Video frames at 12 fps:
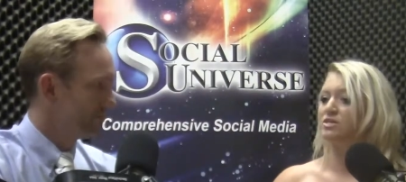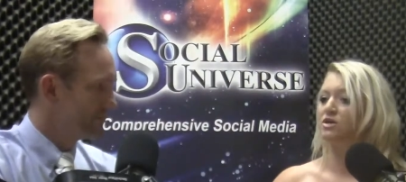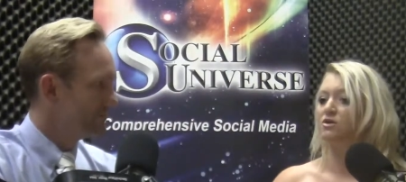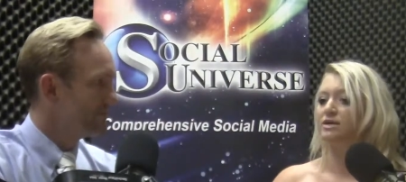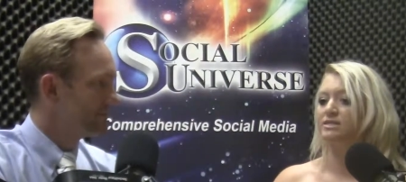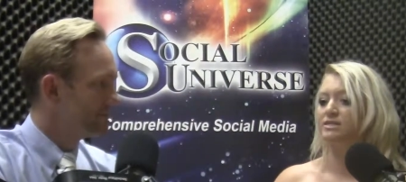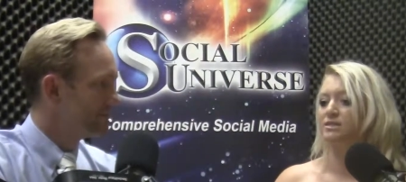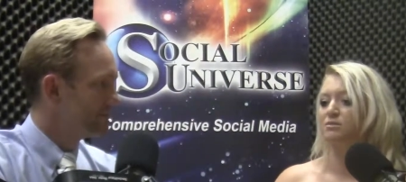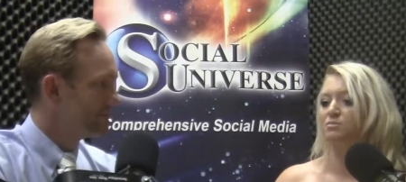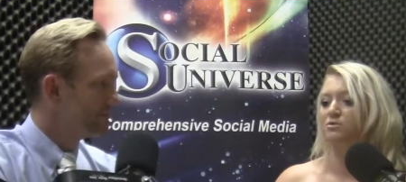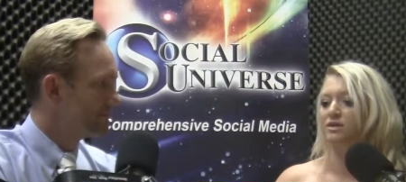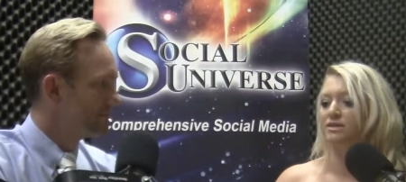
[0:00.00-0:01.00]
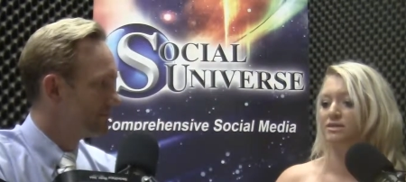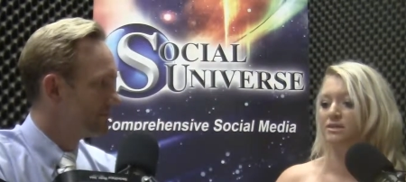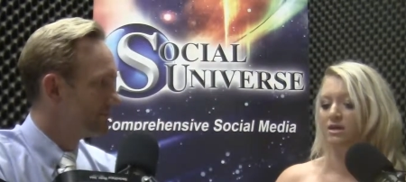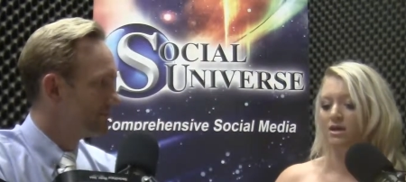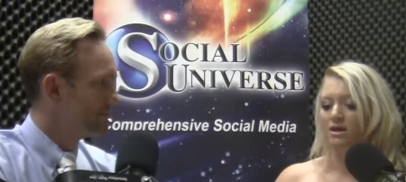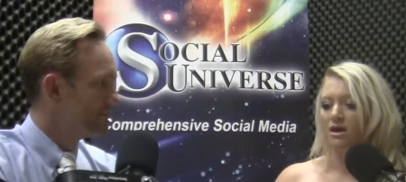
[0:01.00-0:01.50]
Speaker 1: So it's as simple as
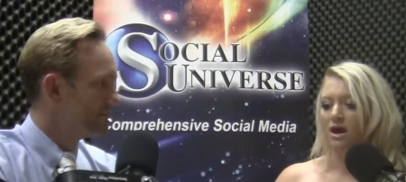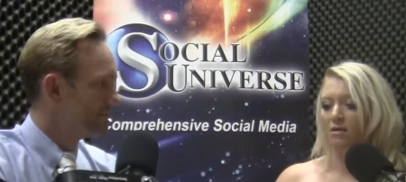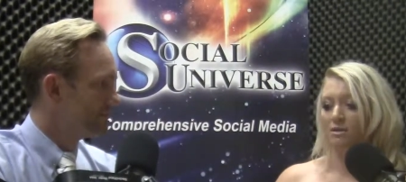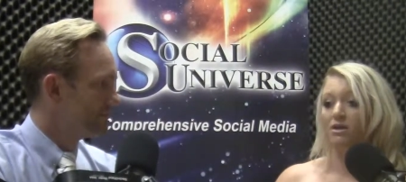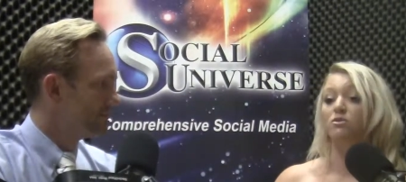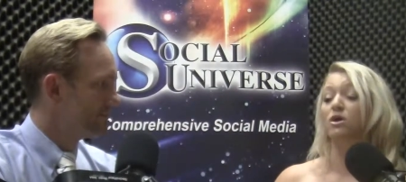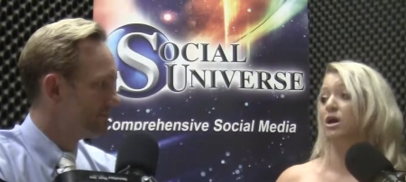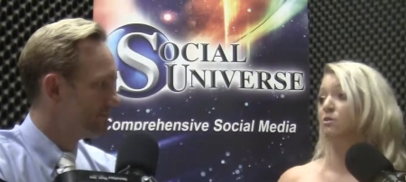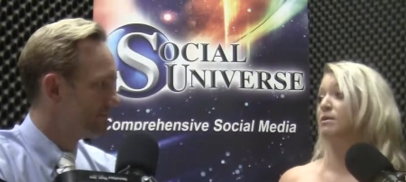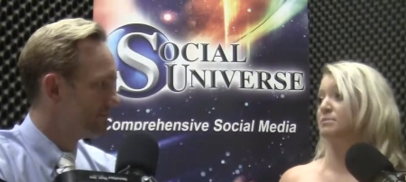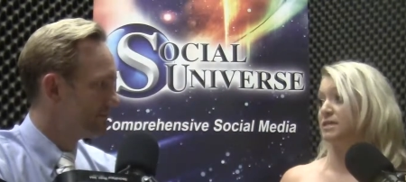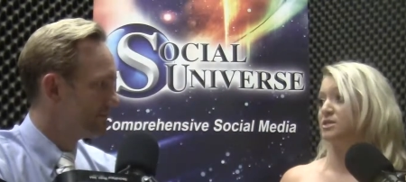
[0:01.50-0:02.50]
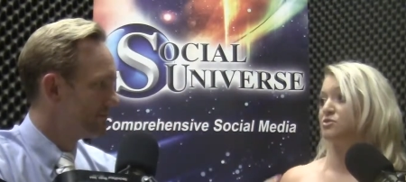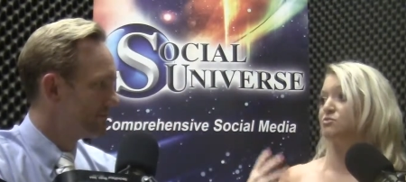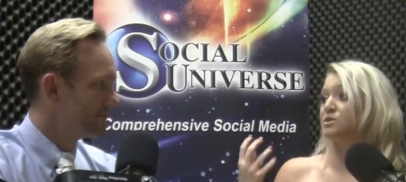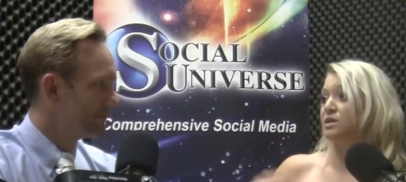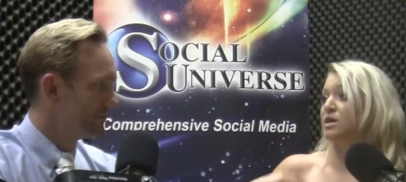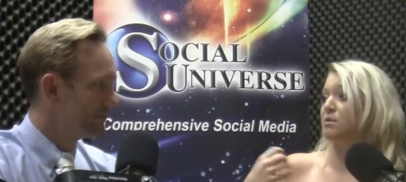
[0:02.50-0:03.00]
I mean, a lot of websites are
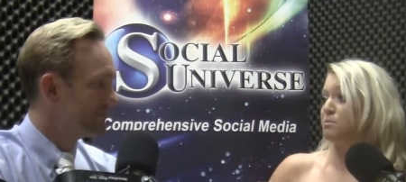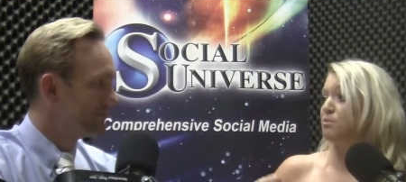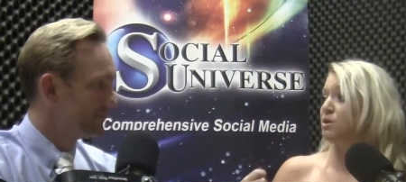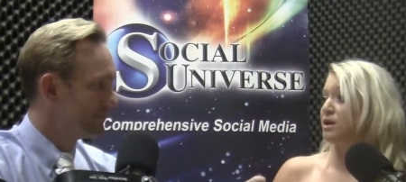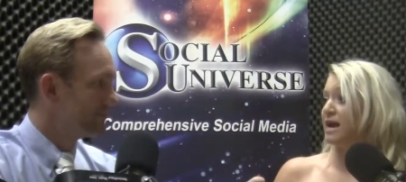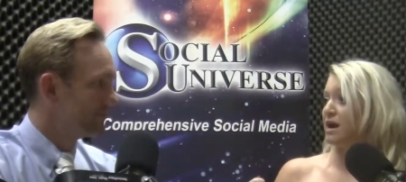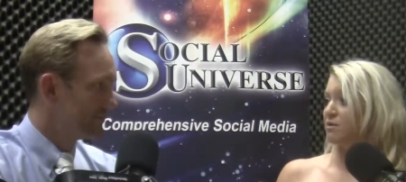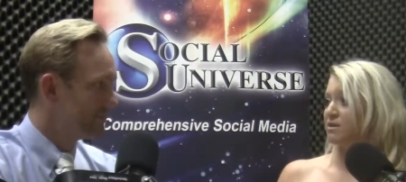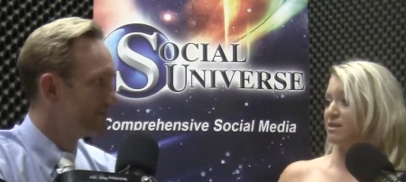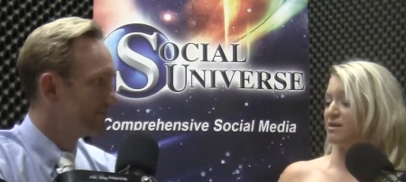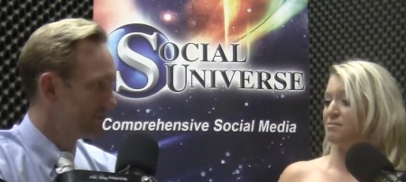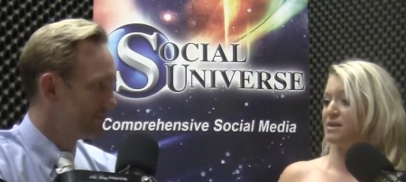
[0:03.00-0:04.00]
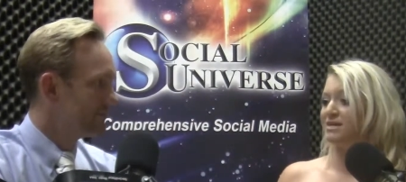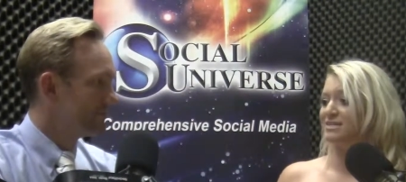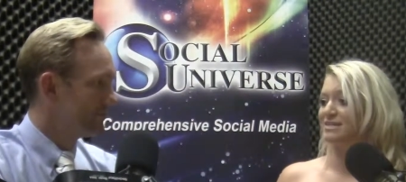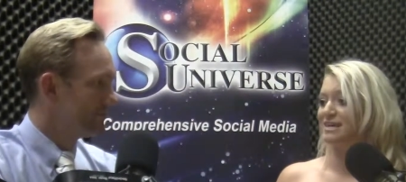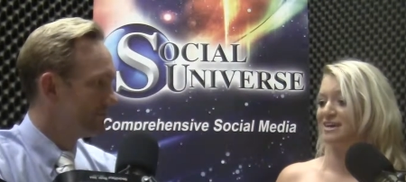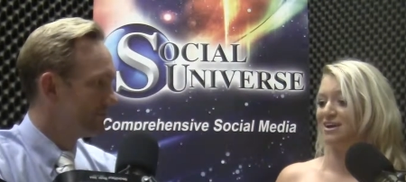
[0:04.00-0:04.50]
really on board now with it
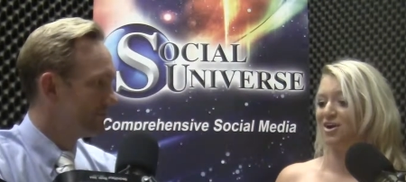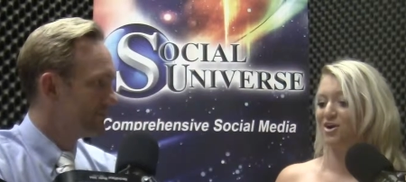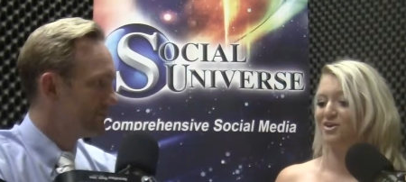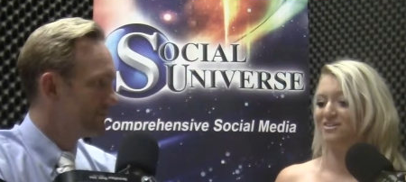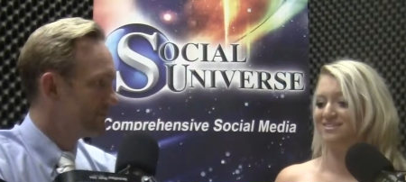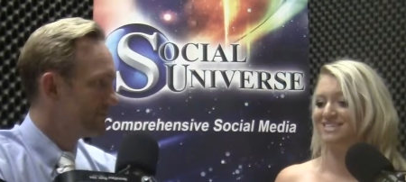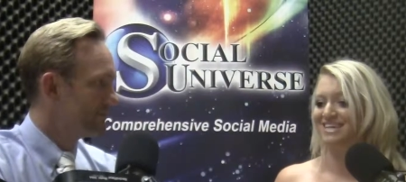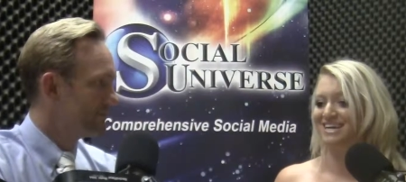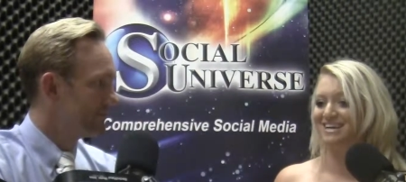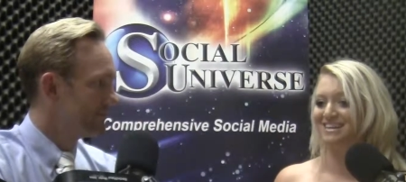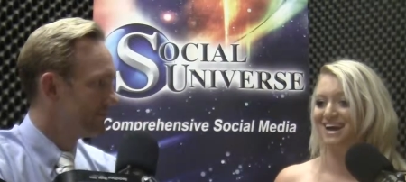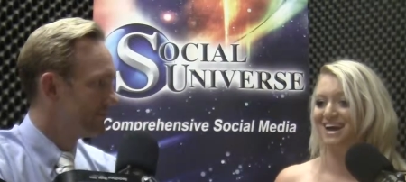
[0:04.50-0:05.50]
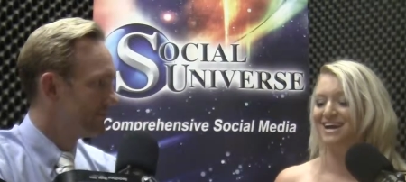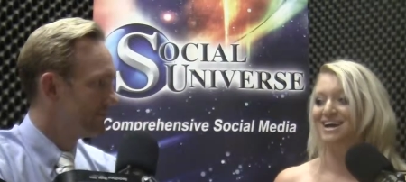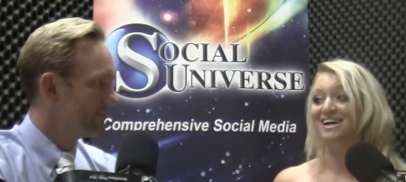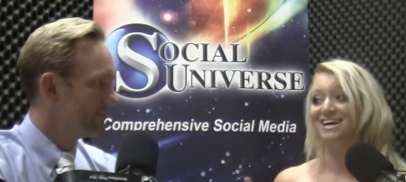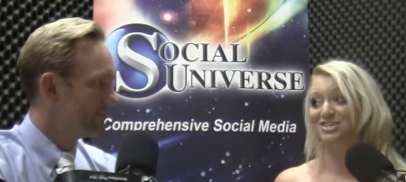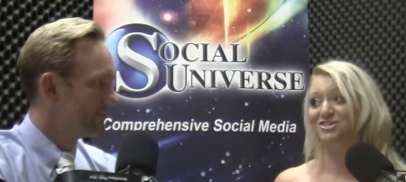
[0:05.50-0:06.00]
because they are seeing that
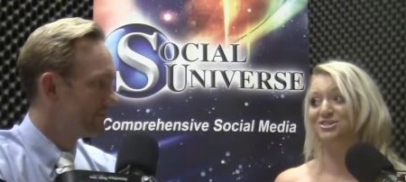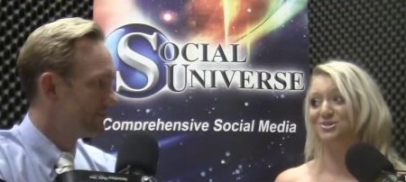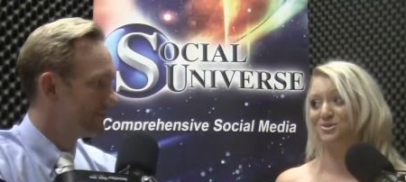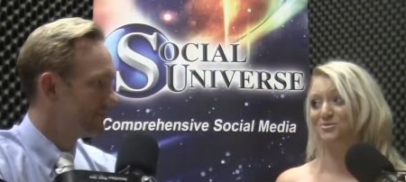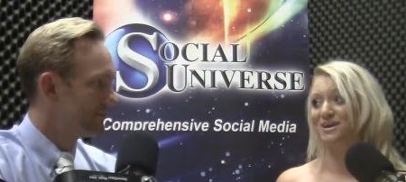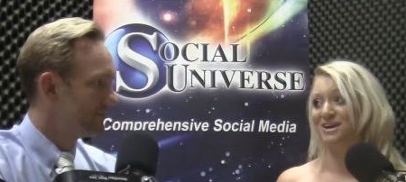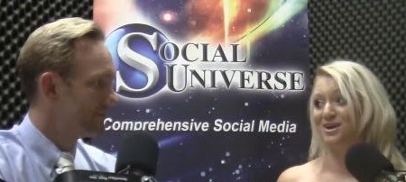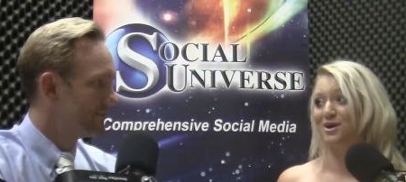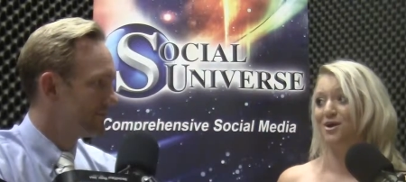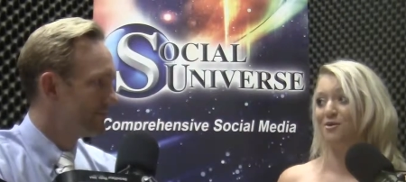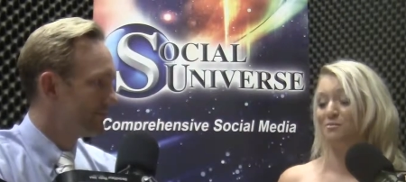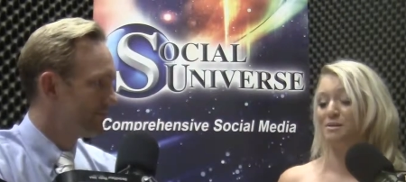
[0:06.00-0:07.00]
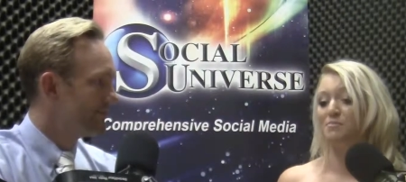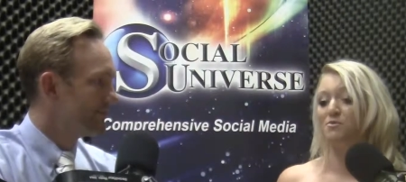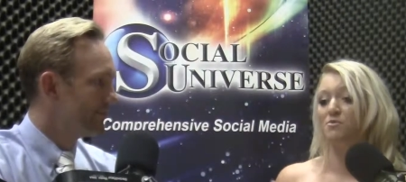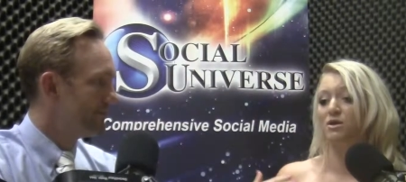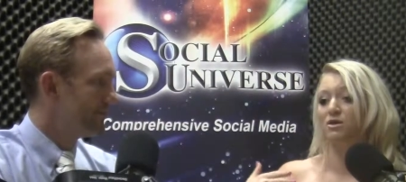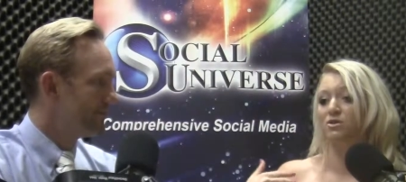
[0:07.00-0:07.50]
hashtags are the way to go and
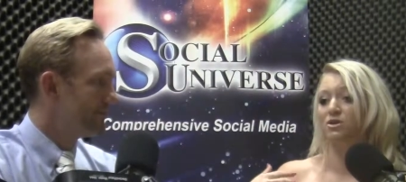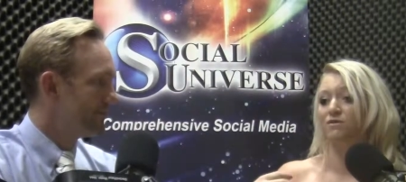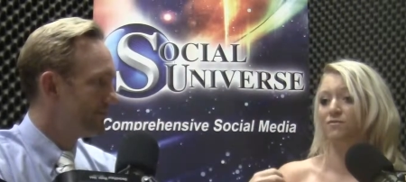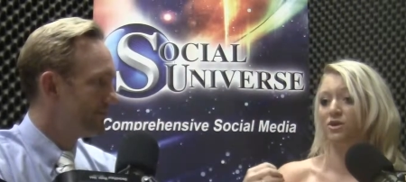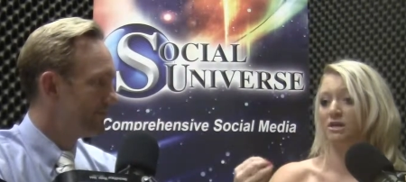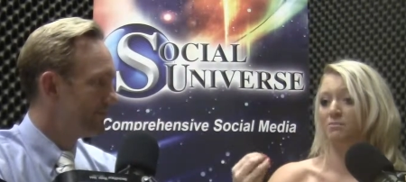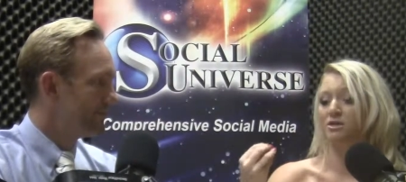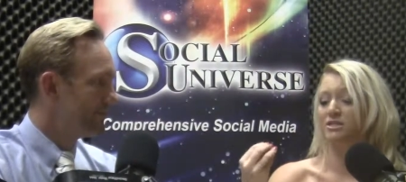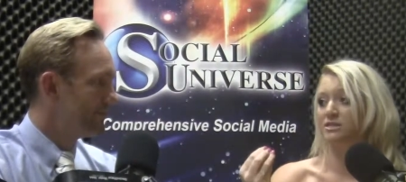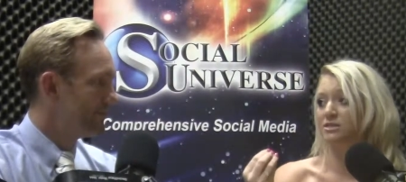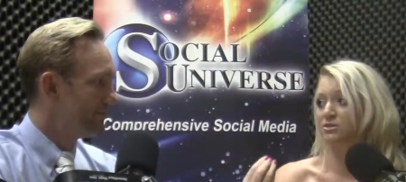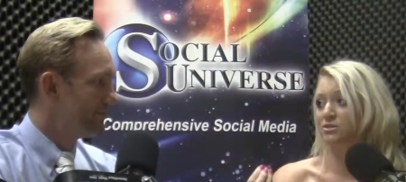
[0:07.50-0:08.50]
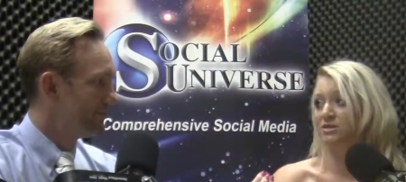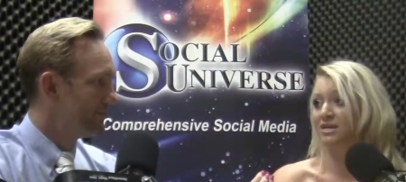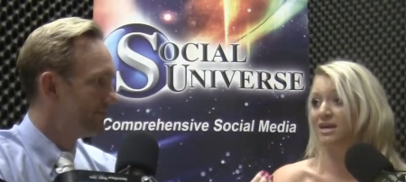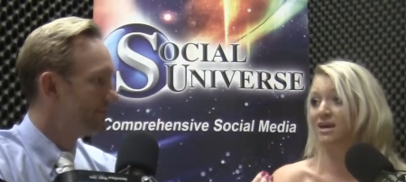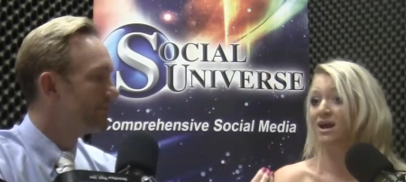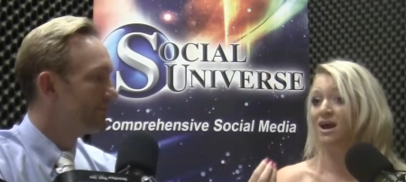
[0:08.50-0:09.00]
people want to look for a particular
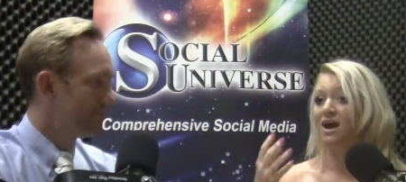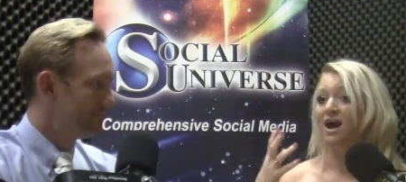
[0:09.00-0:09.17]
thing.